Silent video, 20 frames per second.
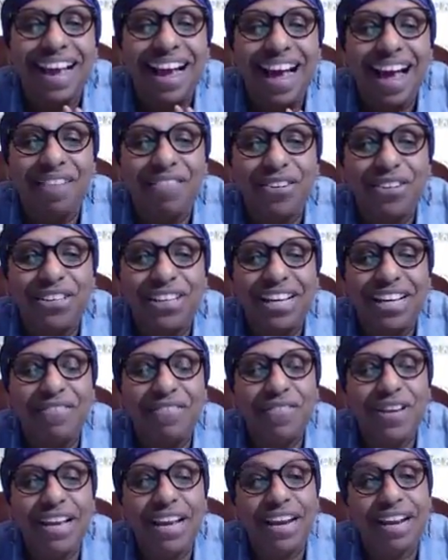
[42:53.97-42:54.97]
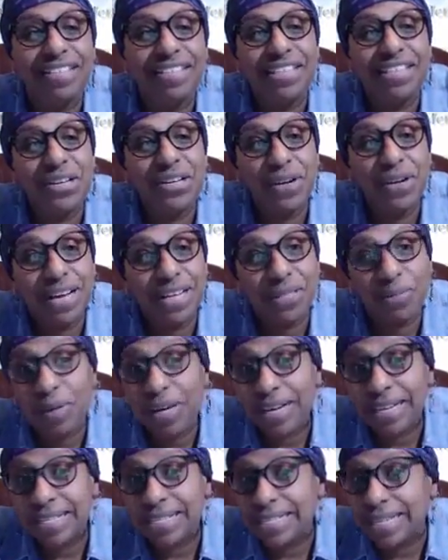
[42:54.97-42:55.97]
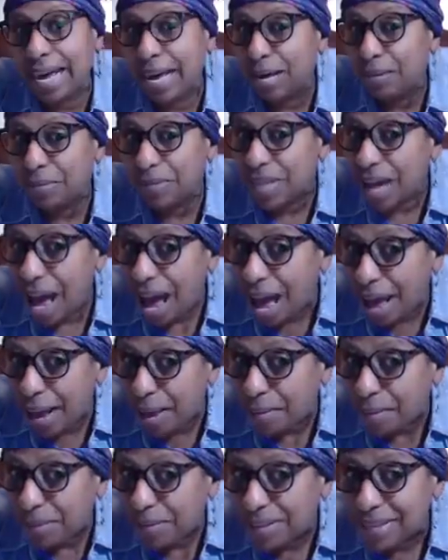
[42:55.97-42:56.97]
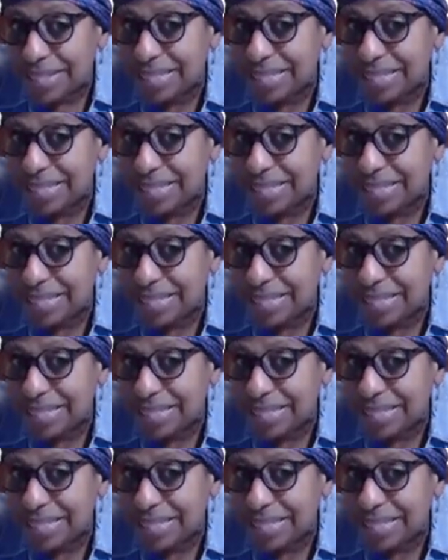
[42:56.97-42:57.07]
have a good evening, and I'll see you next week, same time,